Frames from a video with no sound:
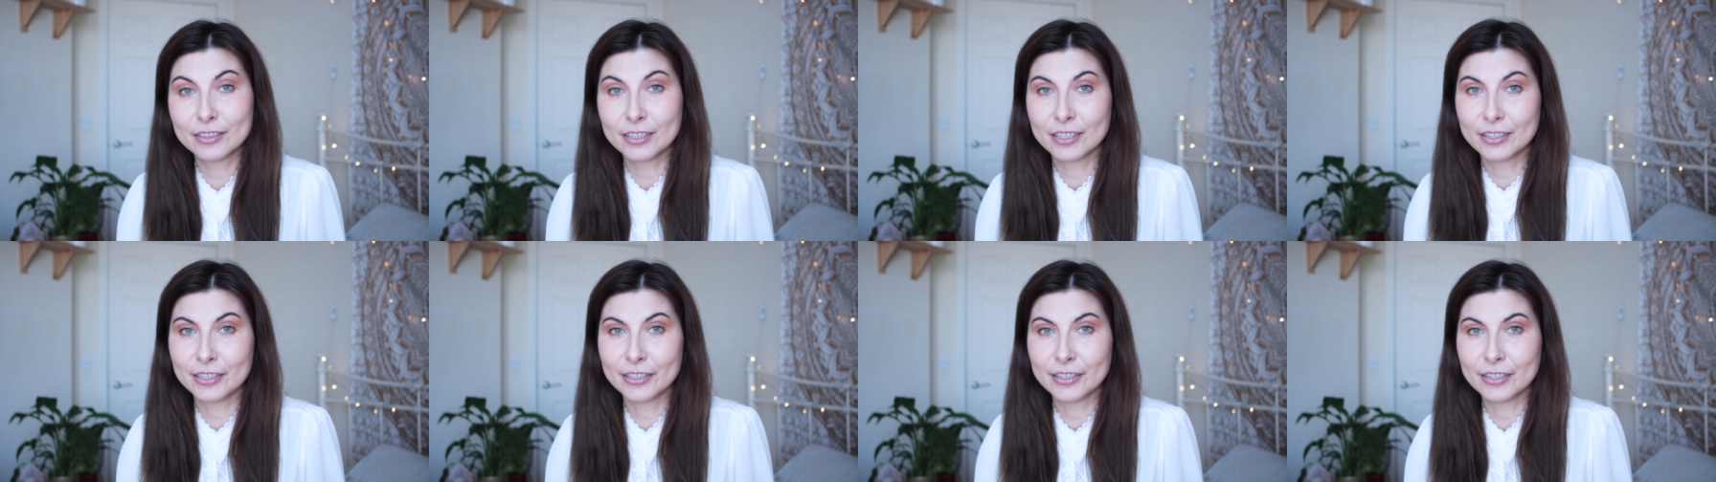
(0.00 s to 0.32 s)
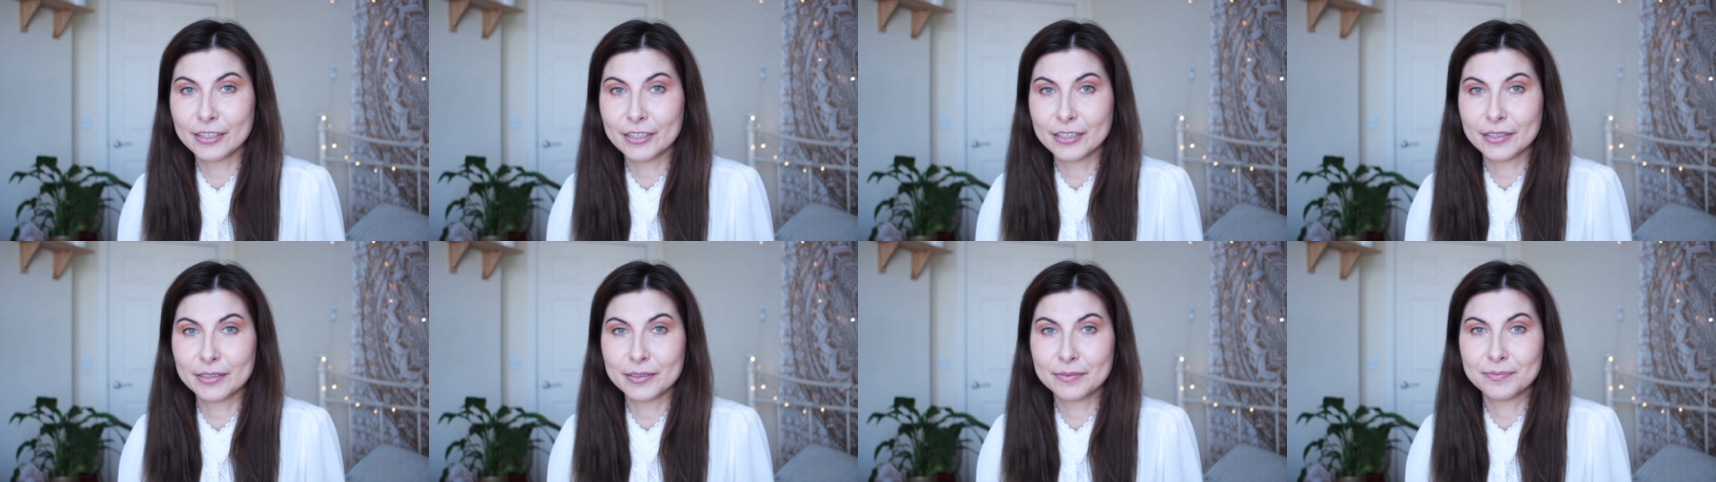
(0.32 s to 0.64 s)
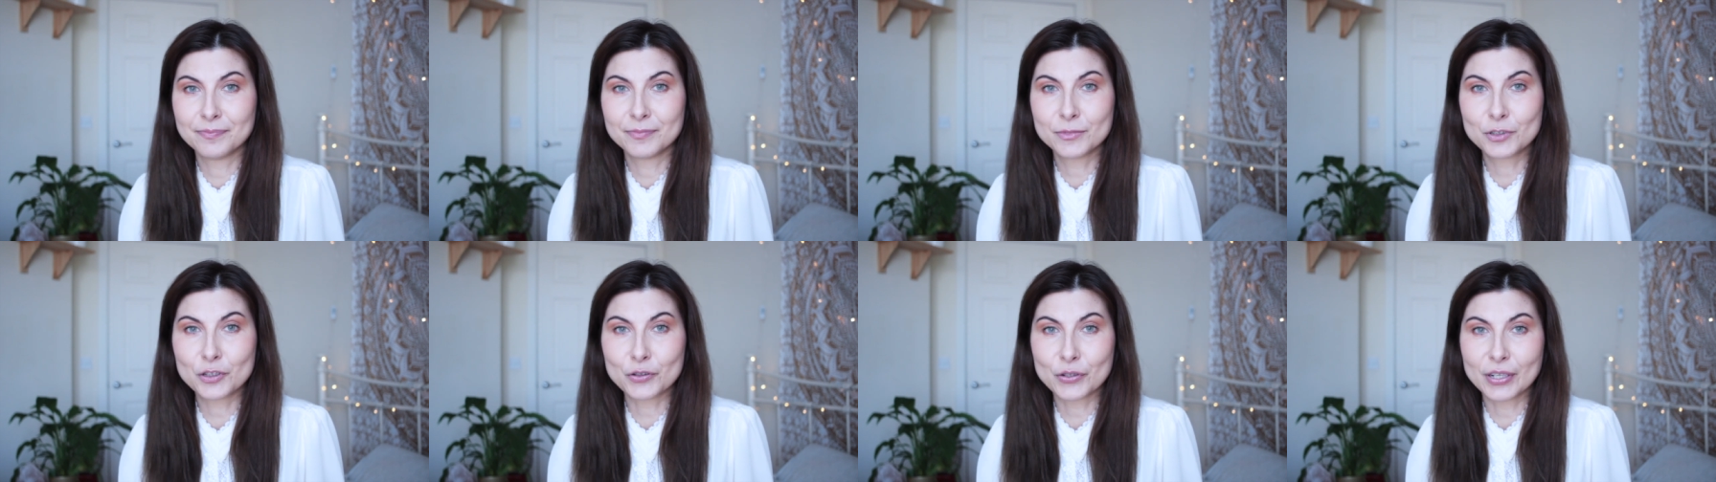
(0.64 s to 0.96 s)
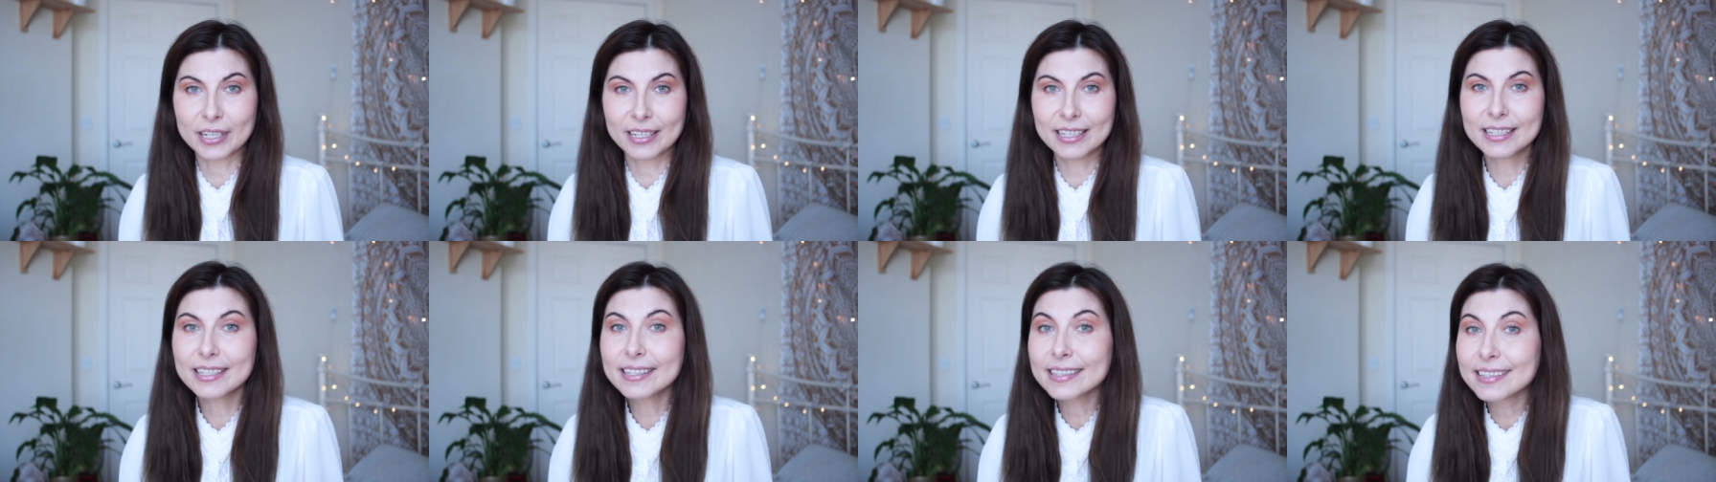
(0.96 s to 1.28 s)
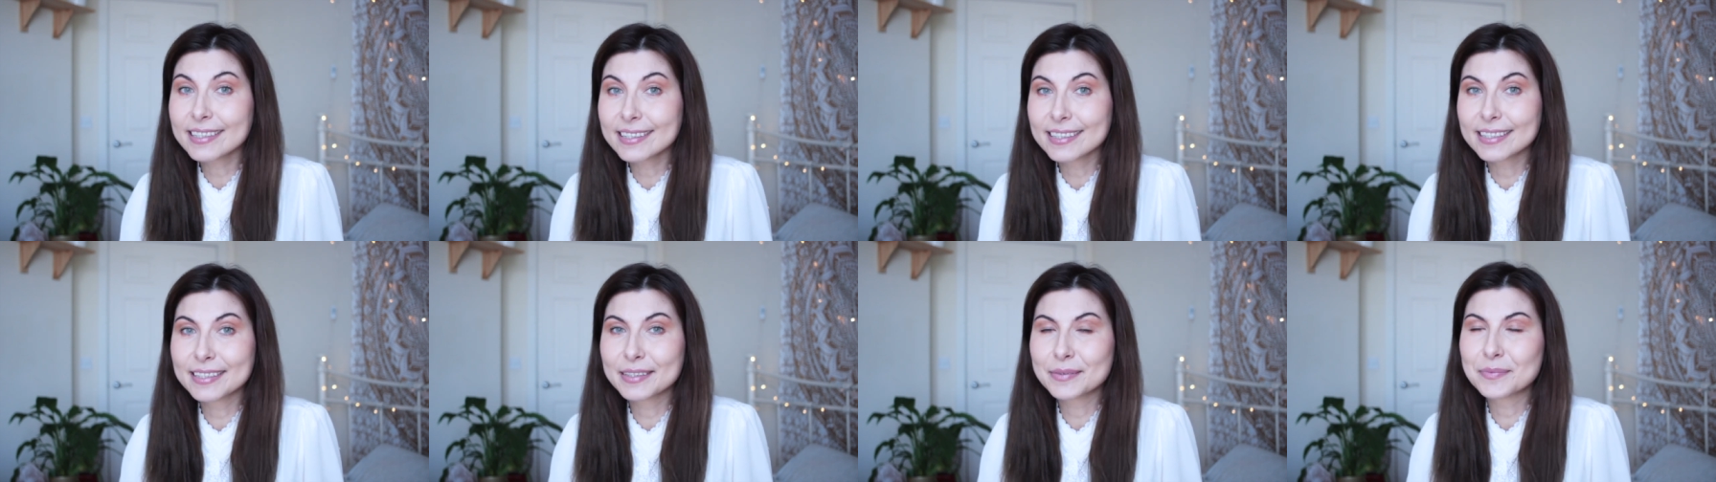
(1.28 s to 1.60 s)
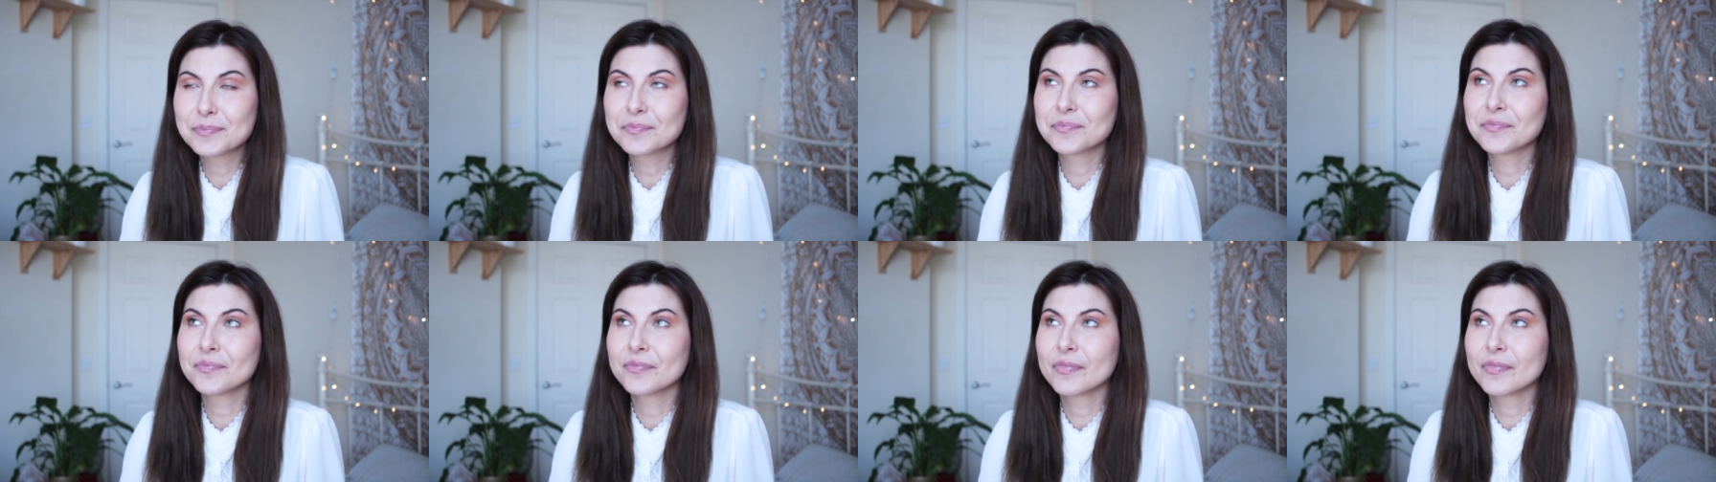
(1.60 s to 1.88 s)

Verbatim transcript: a drink,